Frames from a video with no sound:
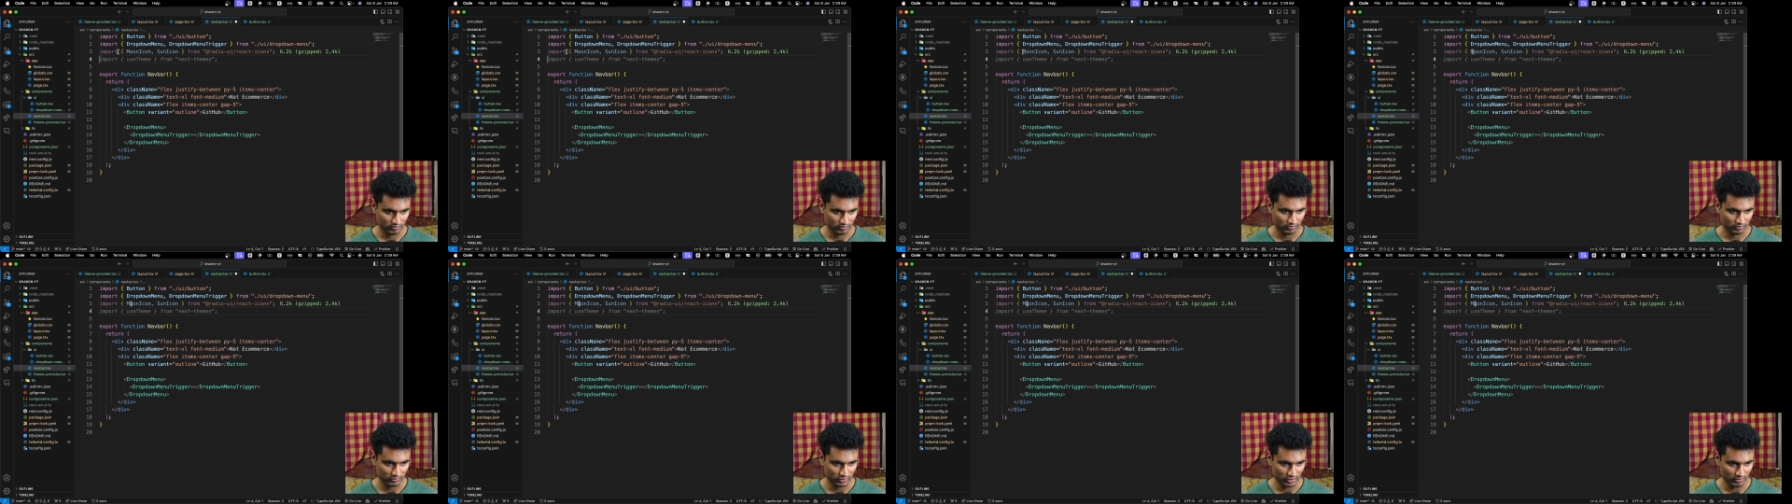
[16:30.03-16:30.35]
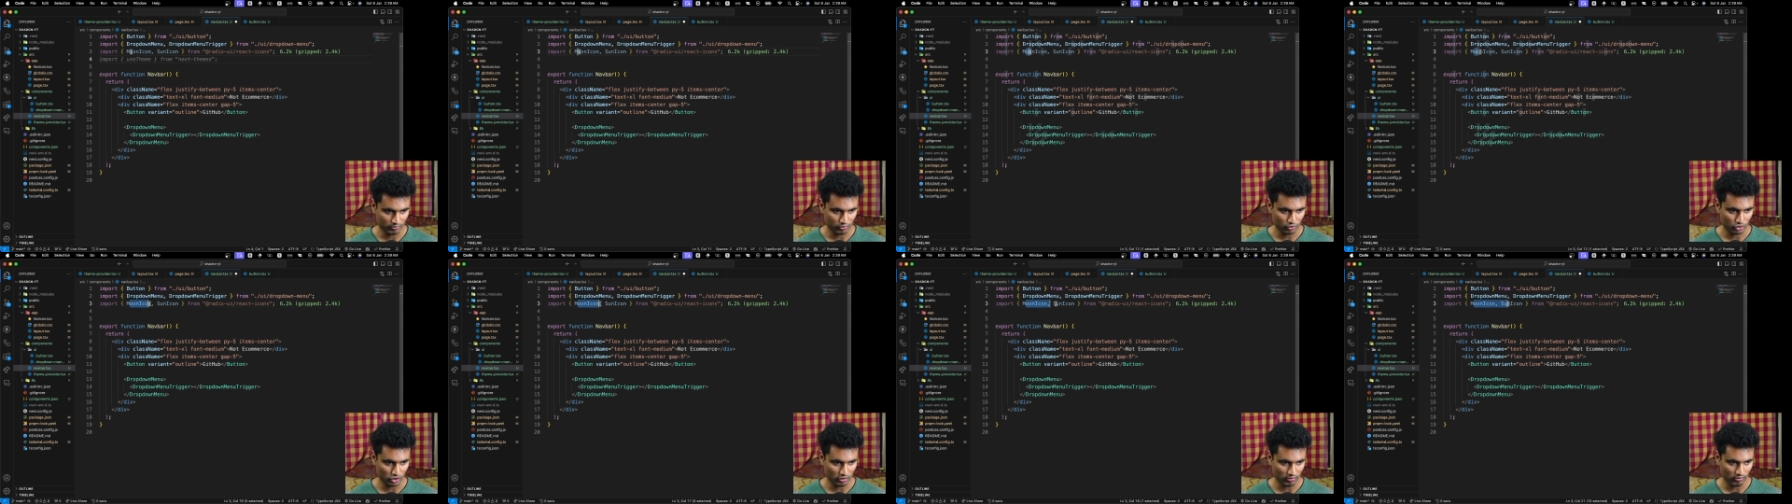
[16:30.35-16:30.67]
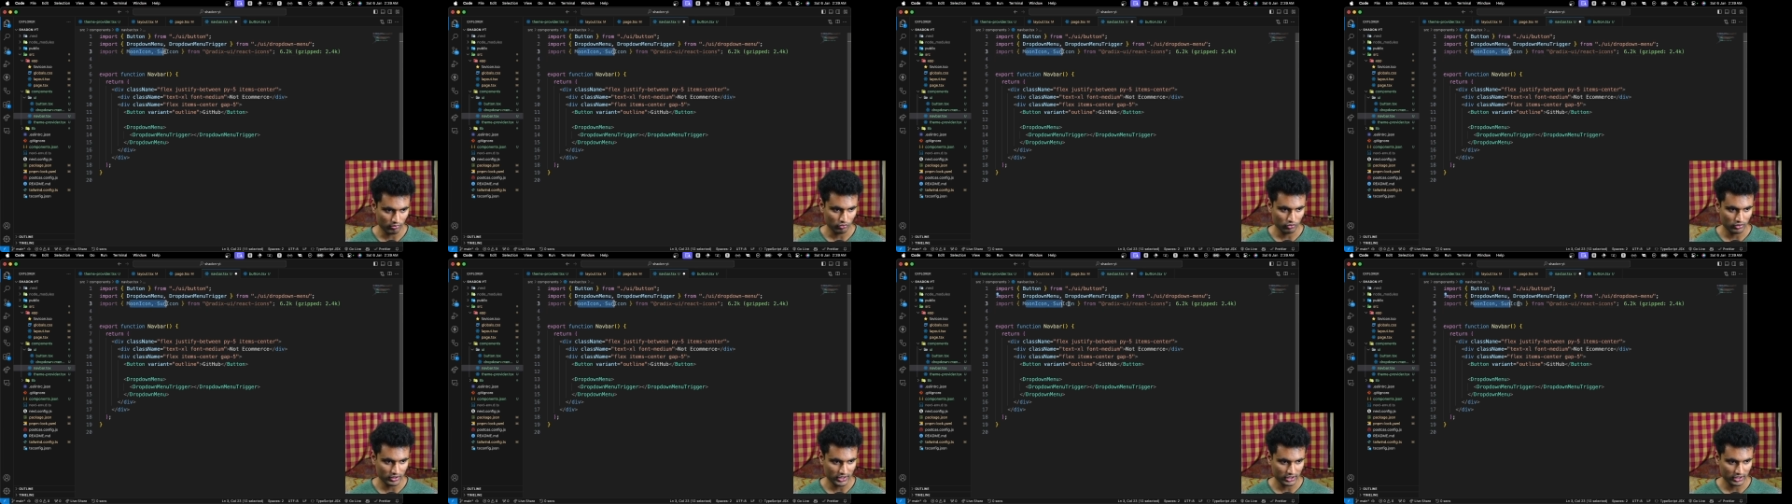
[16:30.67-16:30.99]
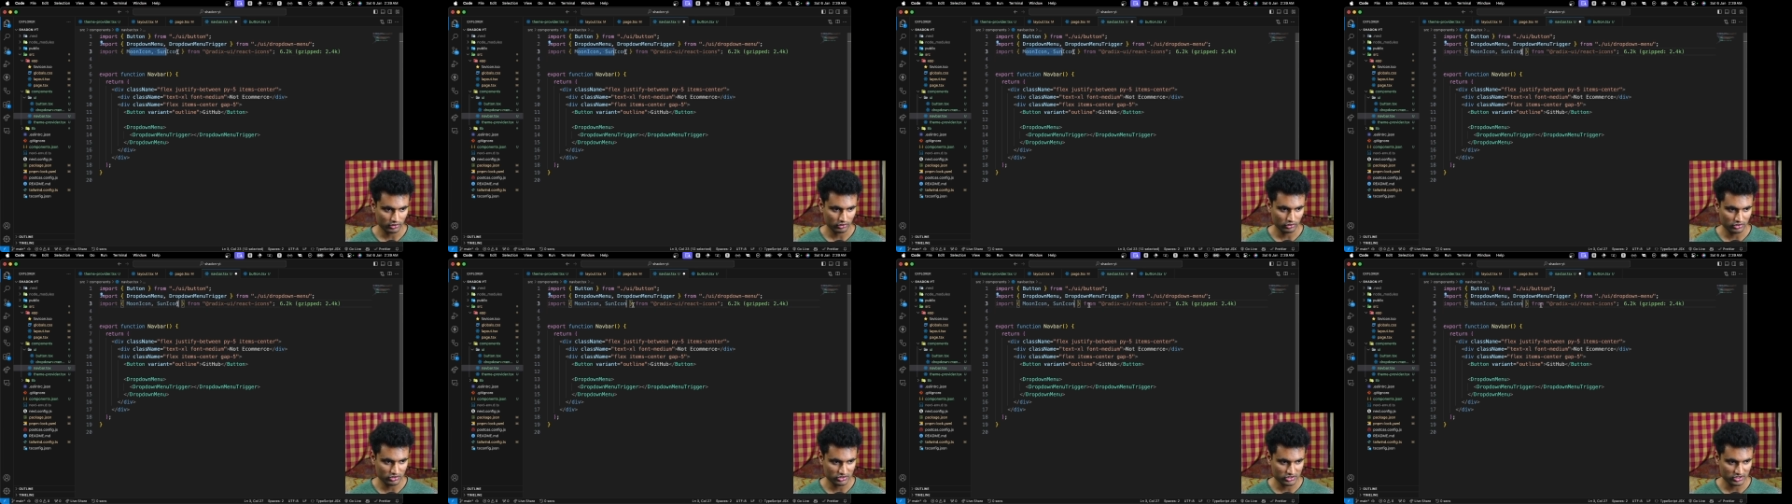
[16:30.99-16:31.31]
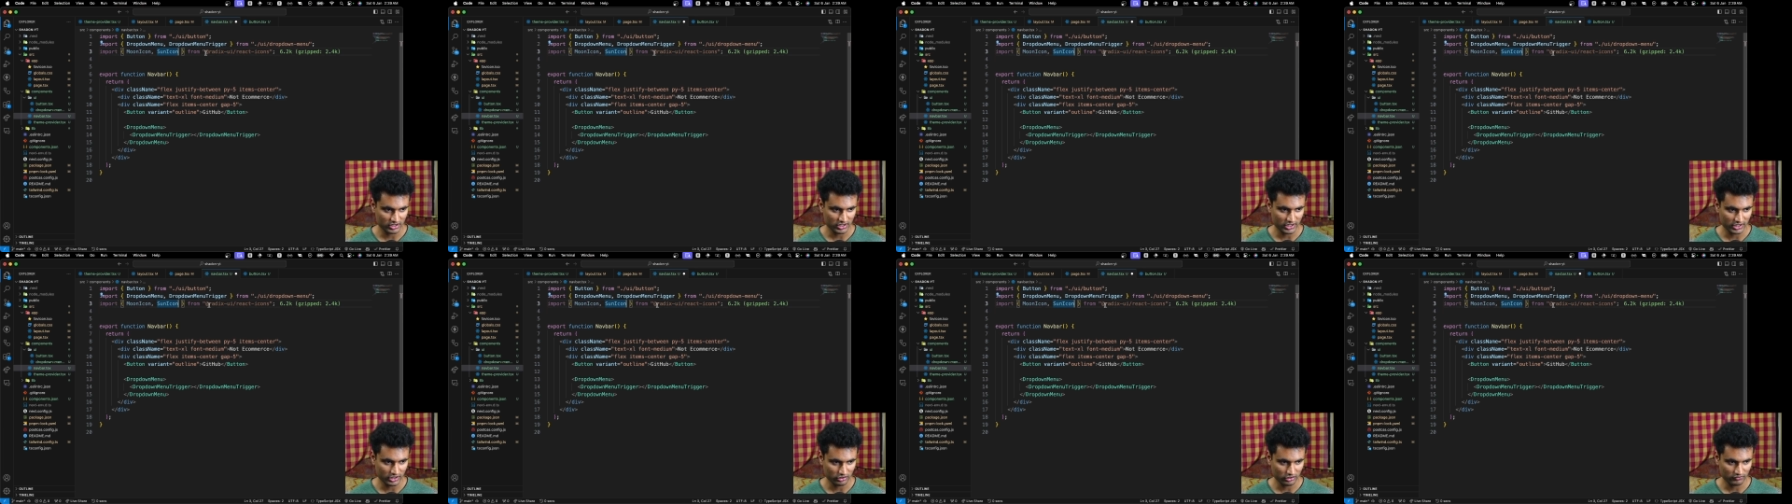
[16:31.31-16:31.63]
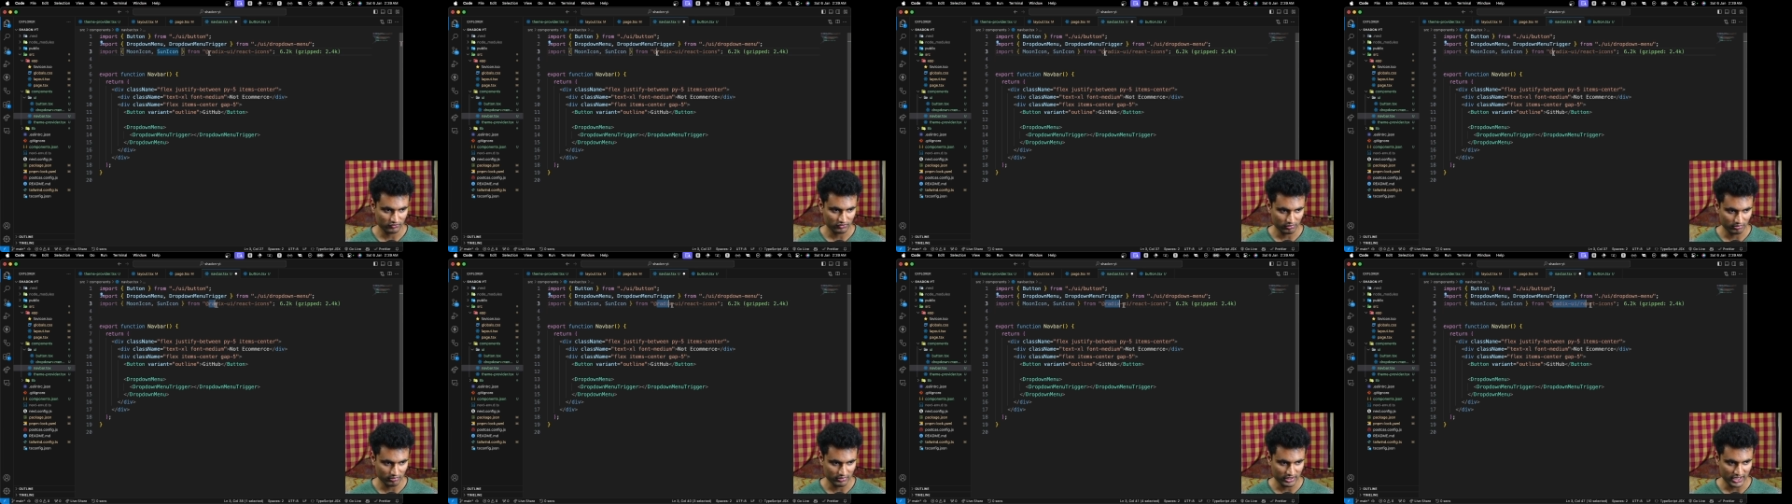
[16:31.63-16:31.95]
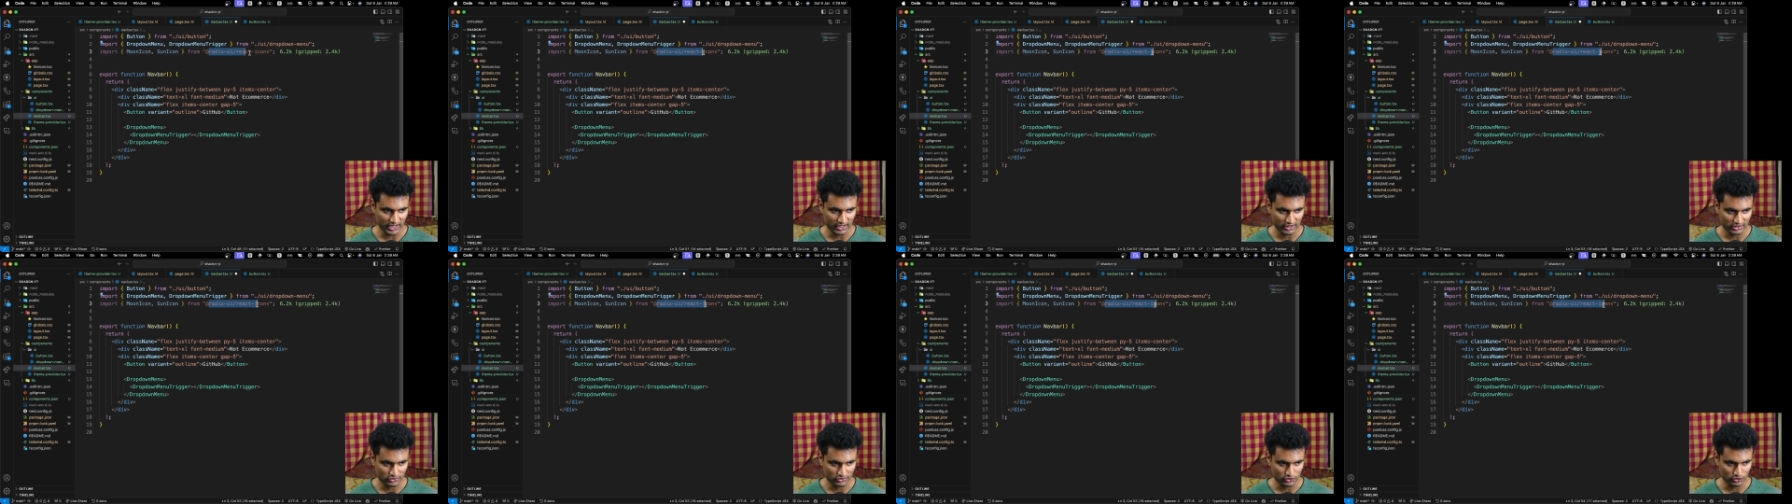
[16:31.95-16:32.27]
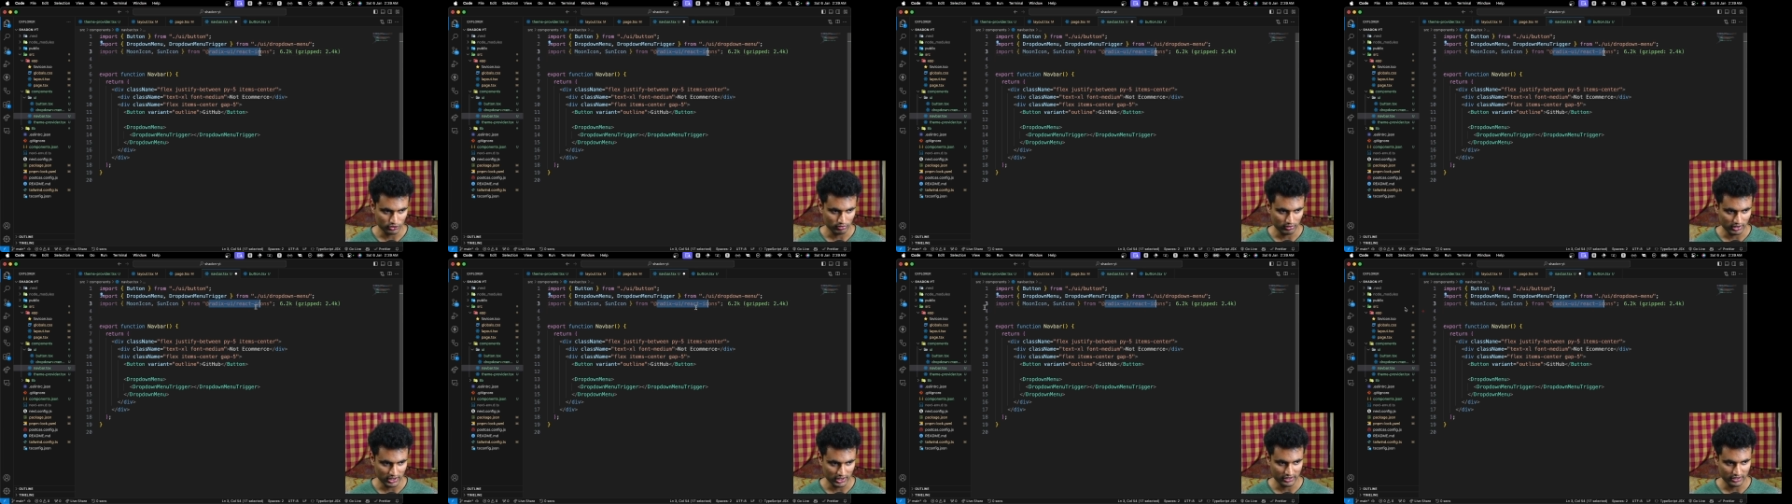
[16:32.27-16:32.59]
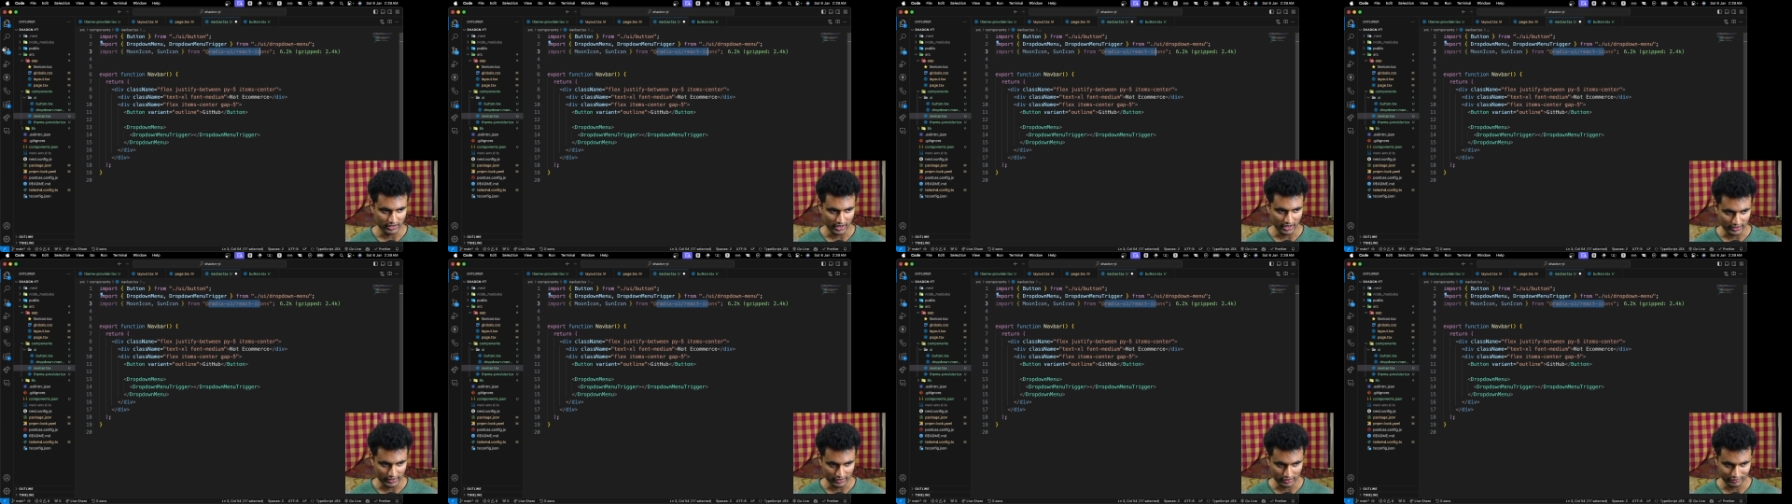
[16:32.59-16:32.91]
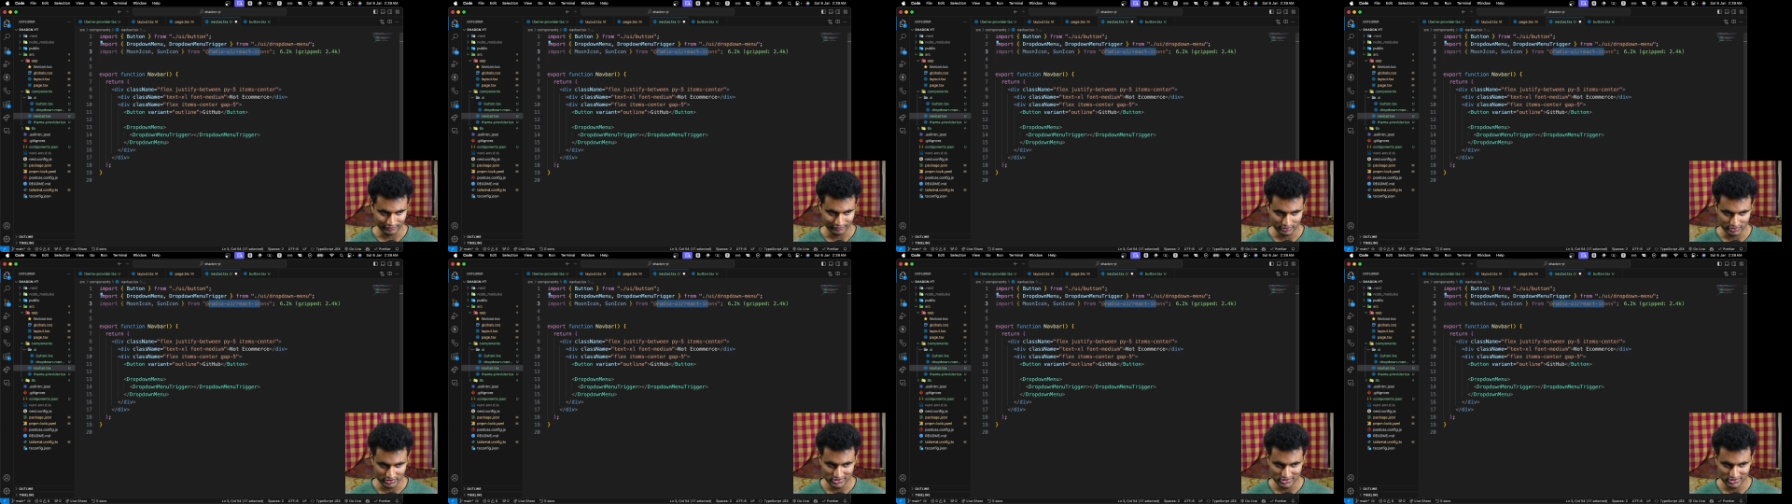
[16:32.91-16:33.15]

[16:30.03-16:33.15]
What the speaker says: import moon icons, an icon from Radix UI, React icon.